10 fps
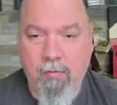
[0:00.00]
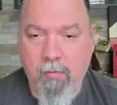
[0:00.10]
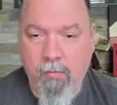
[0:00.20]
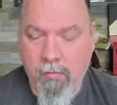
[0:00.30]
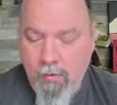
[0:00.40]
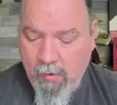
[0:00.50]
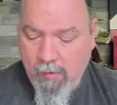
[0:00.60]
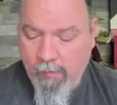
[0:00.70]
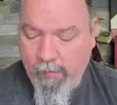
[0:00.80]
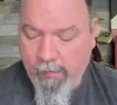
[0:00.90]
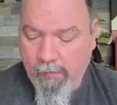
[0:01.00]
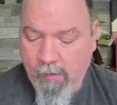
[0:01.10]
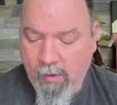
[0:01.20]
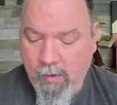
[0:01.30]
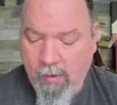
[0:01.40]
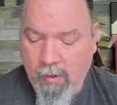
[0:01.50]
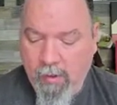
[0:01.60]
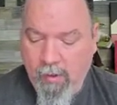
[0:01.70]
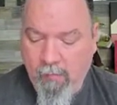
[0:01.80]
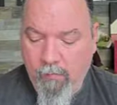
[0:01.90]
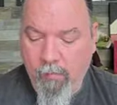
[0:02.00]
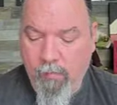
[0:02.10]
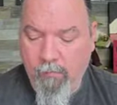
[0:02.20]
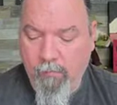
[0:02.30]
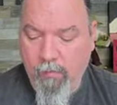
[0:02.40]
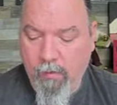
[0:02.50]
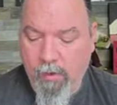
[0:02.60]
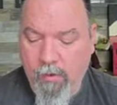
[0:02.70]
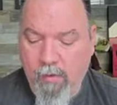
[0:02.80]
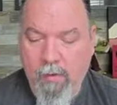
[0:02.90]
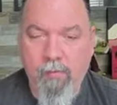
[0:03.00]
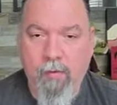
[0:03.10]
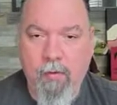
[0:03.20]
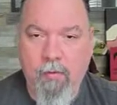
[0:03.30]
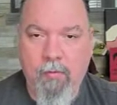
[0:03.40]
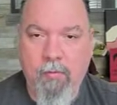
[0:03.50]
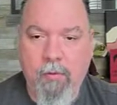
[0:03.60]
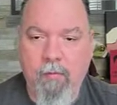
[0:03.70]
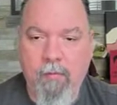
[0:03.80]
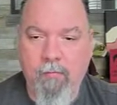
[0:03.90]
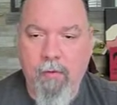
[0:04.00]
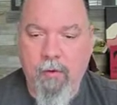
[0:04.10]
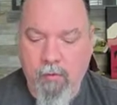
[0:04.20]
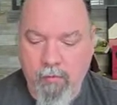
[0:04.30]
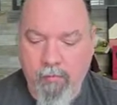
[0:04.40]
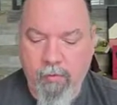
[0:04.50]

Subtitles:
So let's say I sold it for like even $27,